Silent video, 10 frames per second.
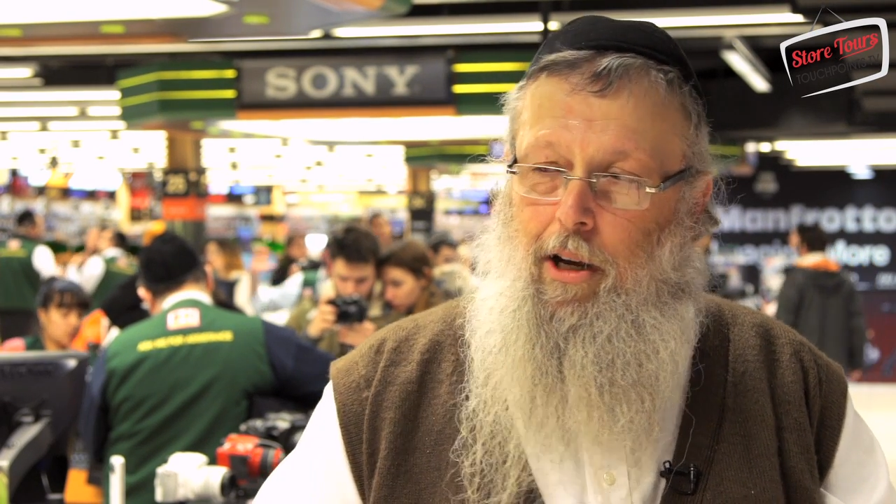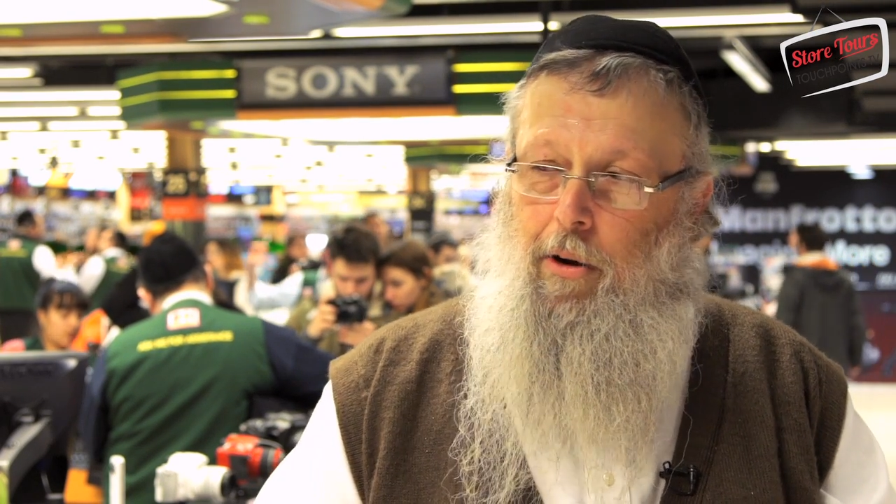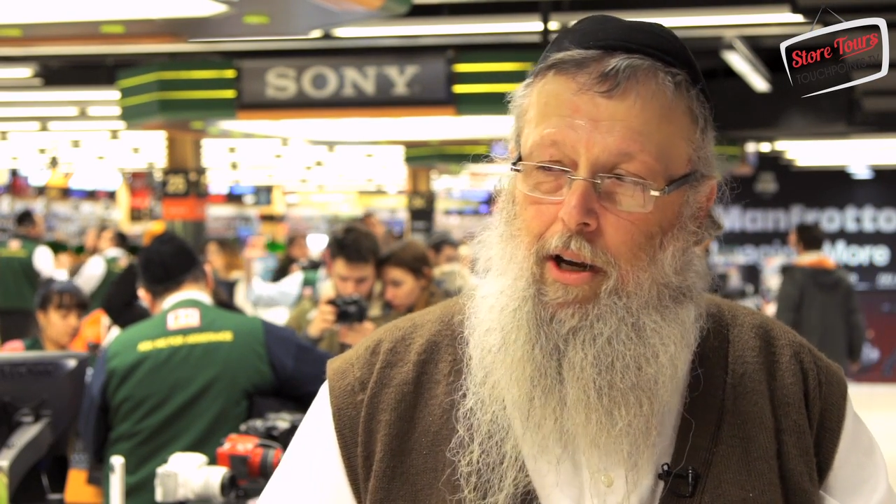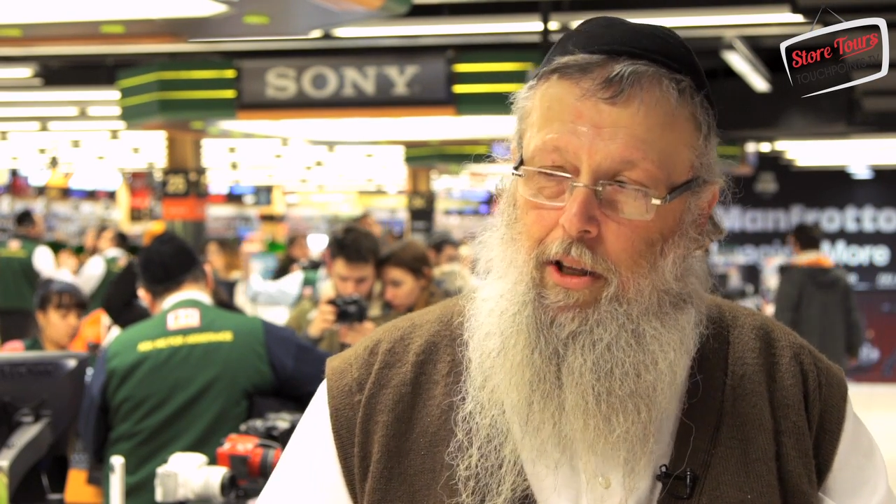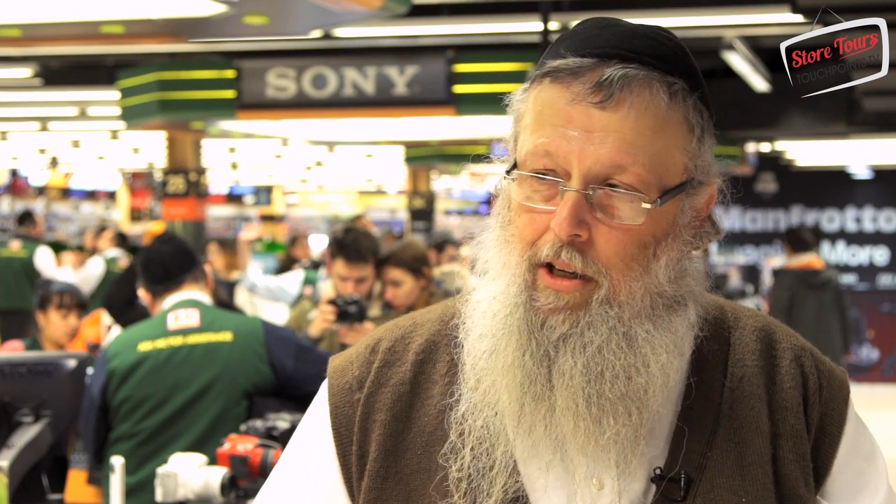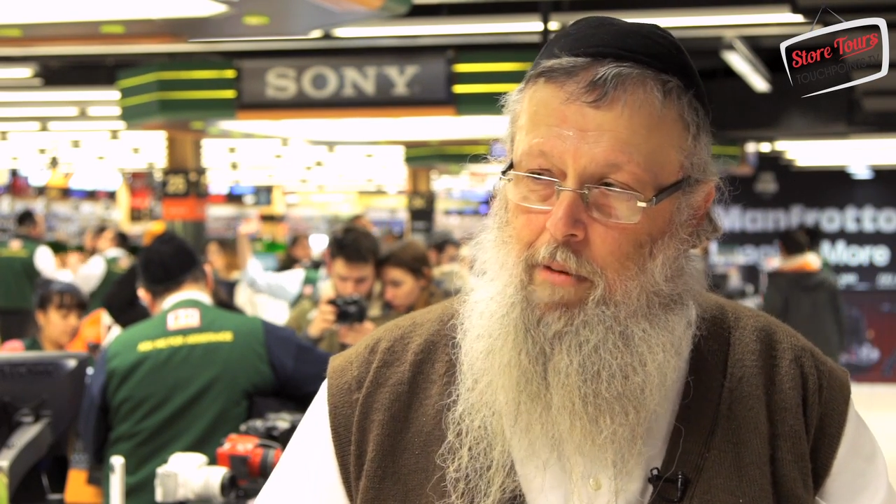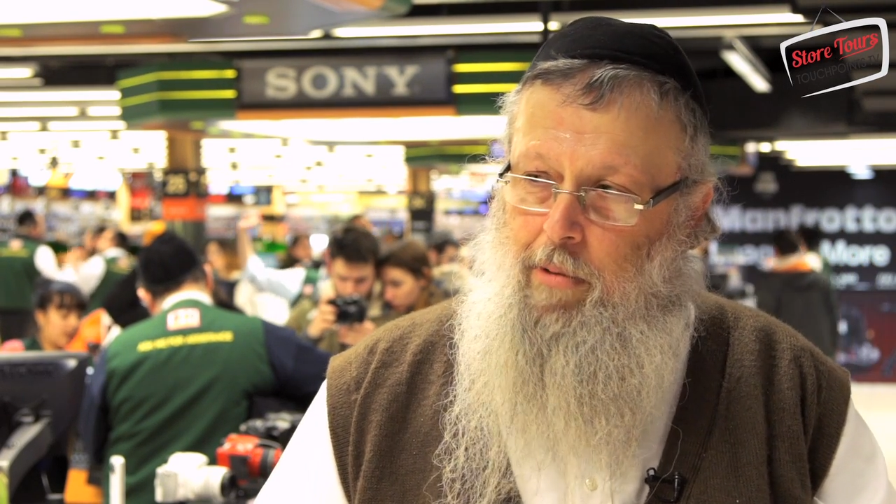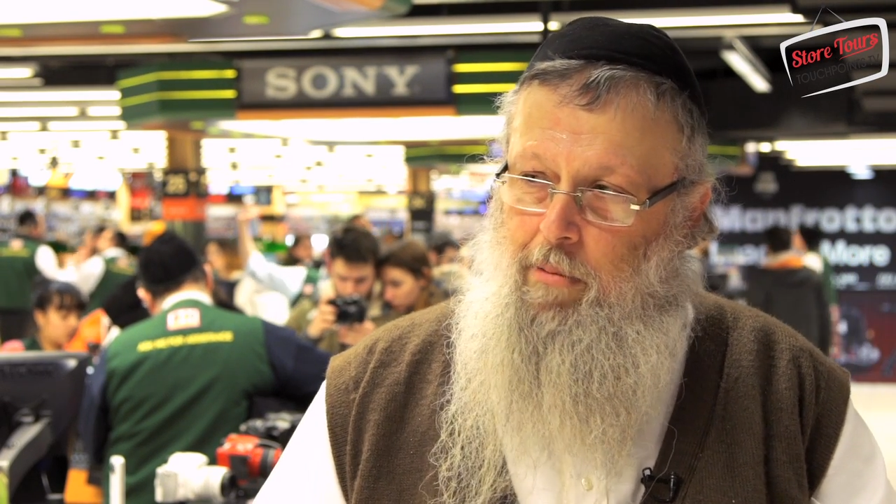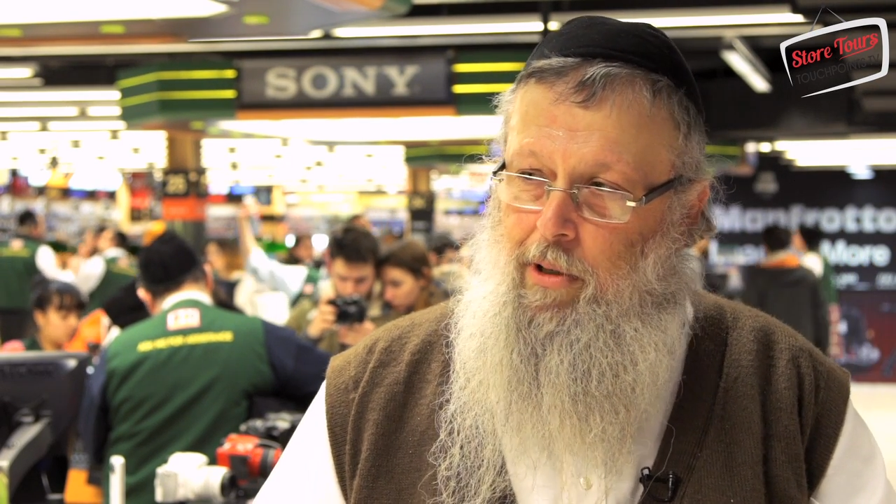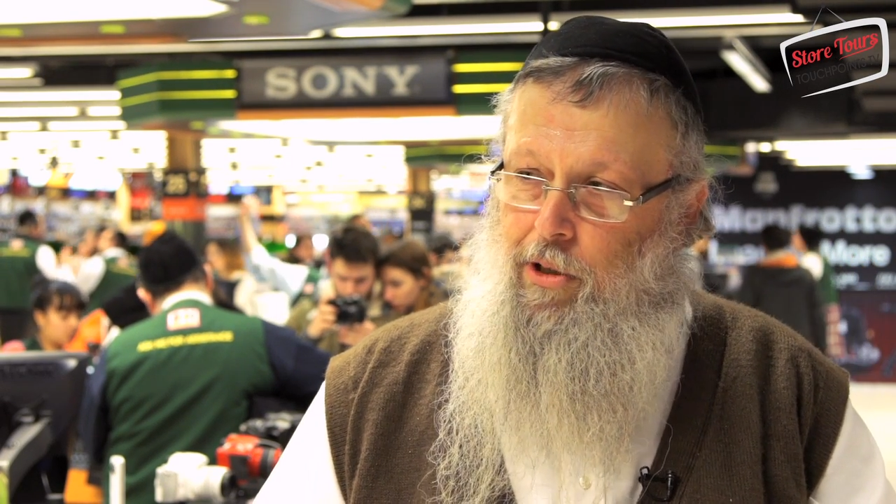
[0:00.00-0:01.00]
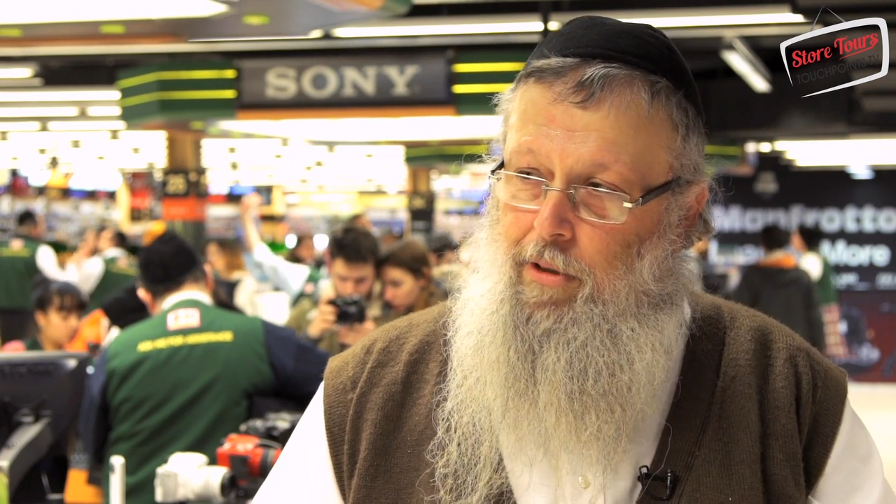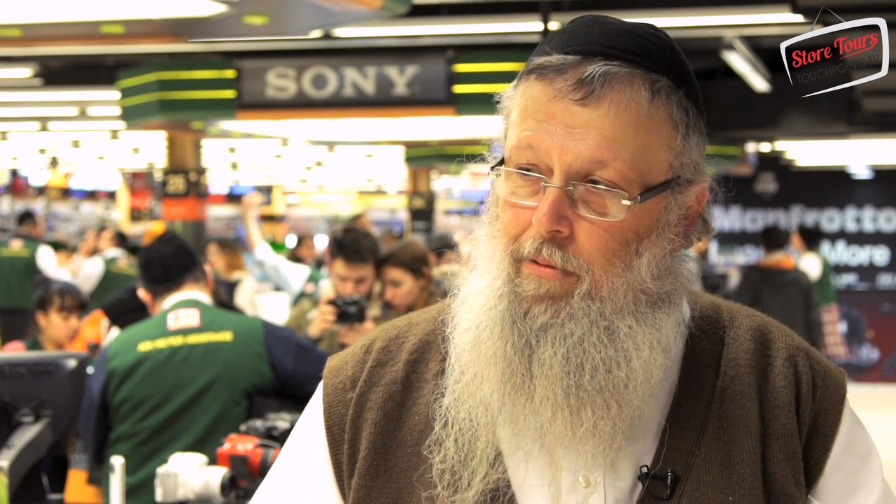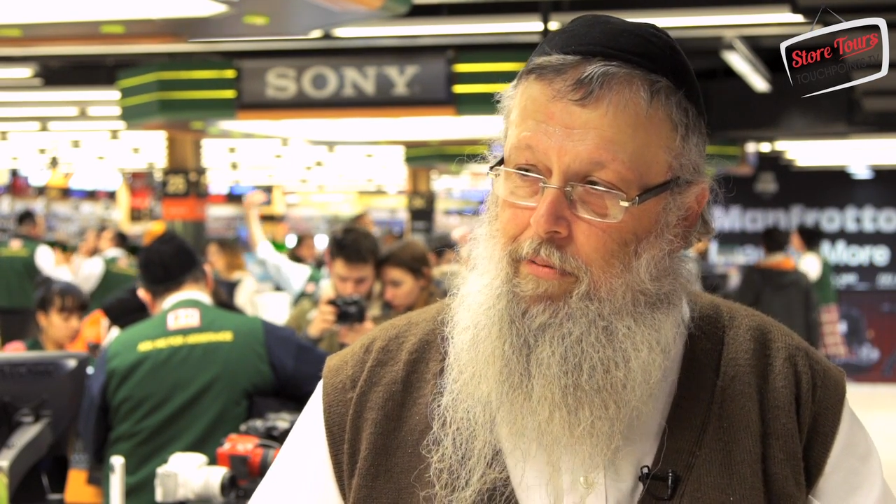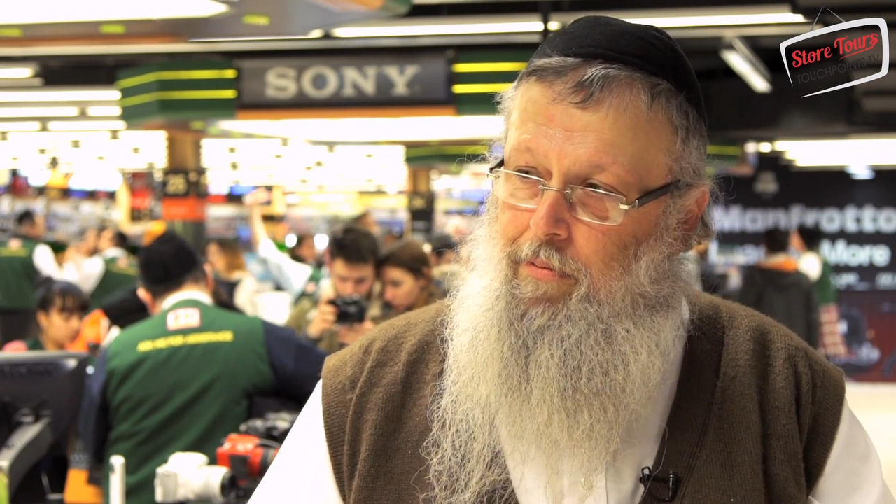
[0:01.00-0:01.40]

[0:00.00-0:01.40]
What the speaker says: carry out the company mission.